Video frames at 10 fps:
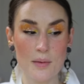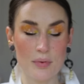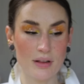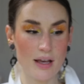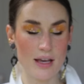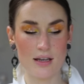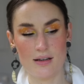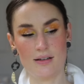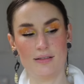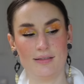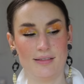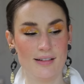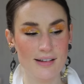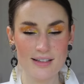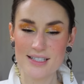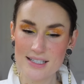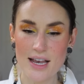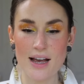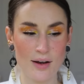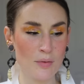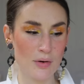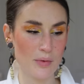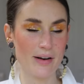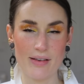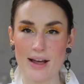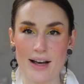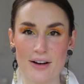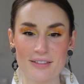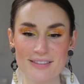But like, say I won't wear that out.